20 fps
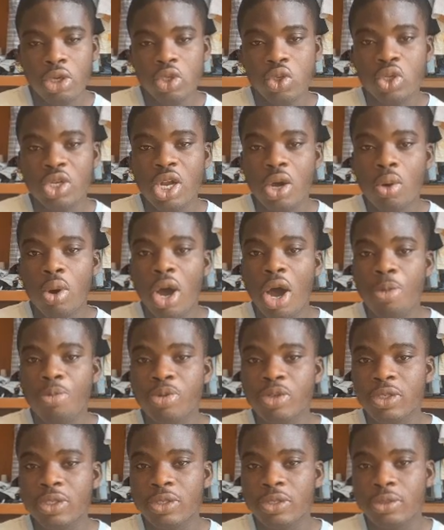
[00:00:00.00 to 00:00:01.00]
So now what
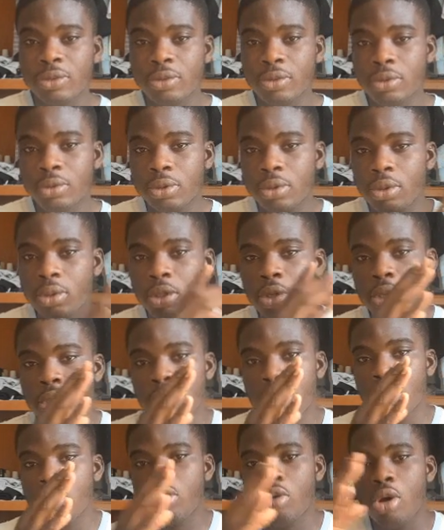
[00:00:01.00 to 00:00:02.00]
happens?
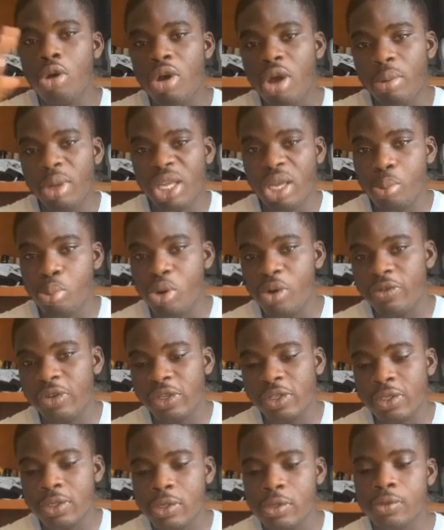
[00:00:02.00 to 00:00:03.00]
I'm making
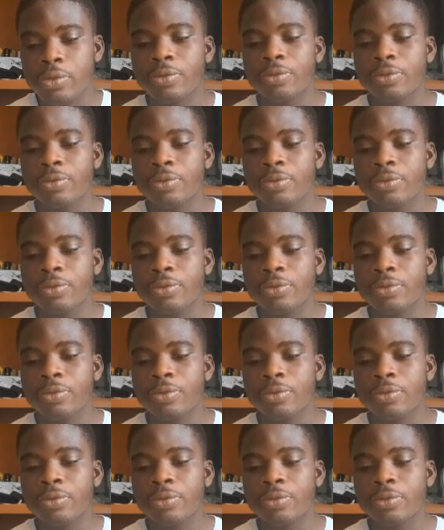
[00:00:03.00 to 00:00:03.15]
profits,